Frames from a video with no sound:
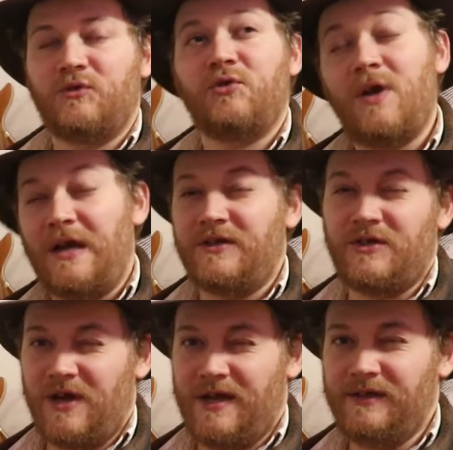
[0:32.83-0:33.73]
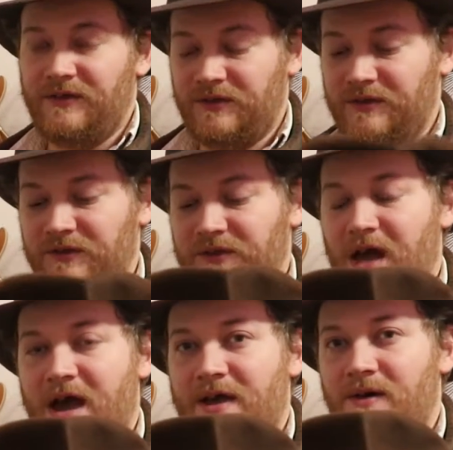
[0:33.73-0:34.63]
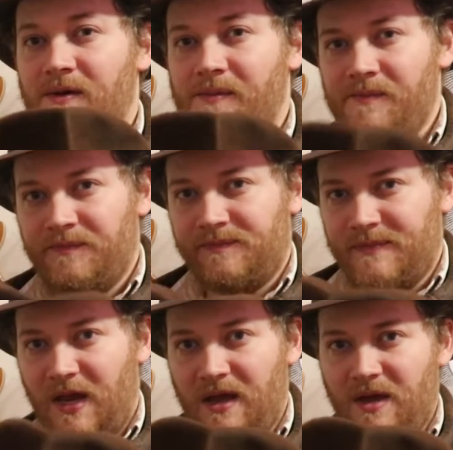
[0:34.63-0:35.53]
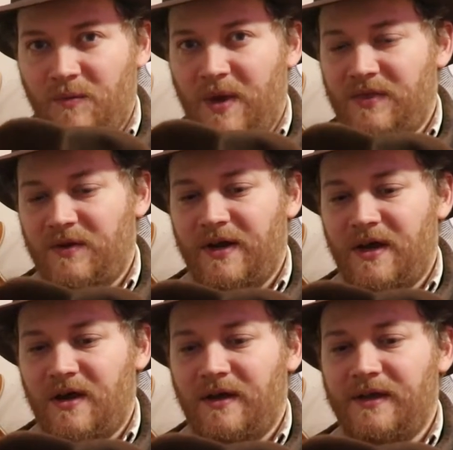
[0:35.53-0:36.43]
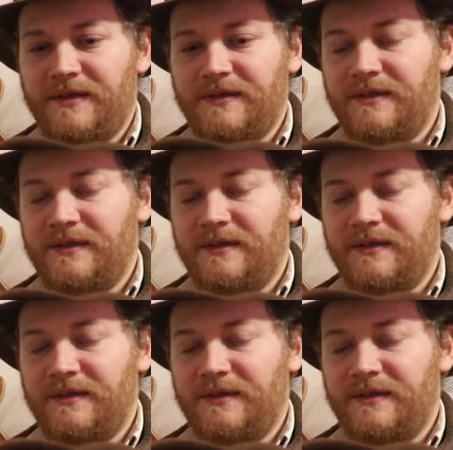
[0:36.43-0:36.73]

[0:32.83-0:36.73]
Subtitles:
truck chase style weathering on it.